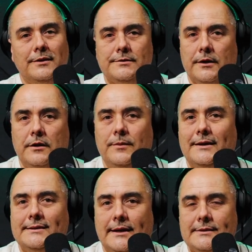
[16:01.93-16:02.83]
It's not going to be
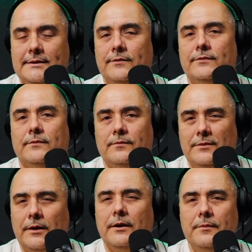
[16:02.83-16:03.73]
excessive.
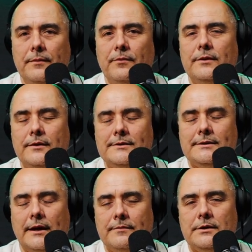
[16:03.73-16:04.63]
They're going to be within the
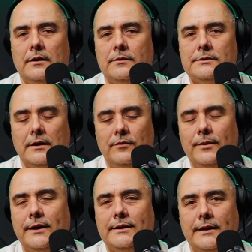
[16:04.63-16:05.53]
same tolerance level.
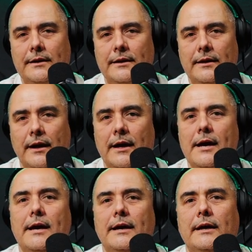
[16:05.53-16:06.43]
But at the end of the day,
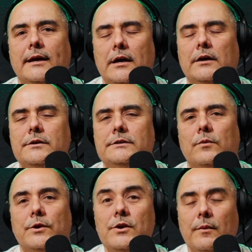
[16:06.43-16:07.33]
understand
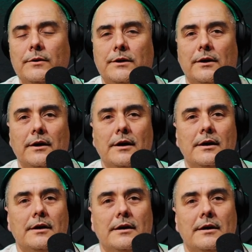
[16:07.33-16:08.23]
what your numbers are
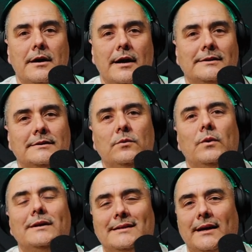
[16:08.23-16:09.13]
and see
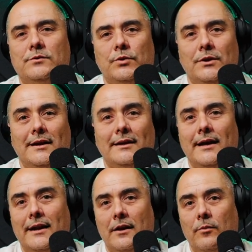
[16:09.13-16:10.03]
what it takes for you to get
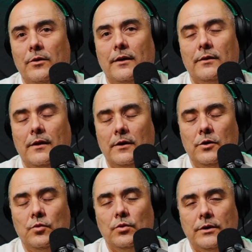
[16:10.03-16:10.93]
that number that
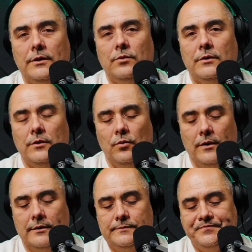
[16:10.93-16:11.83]
you really, really
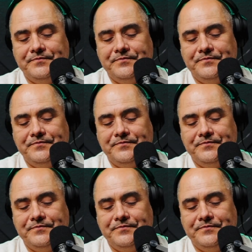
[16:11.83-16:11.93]
want.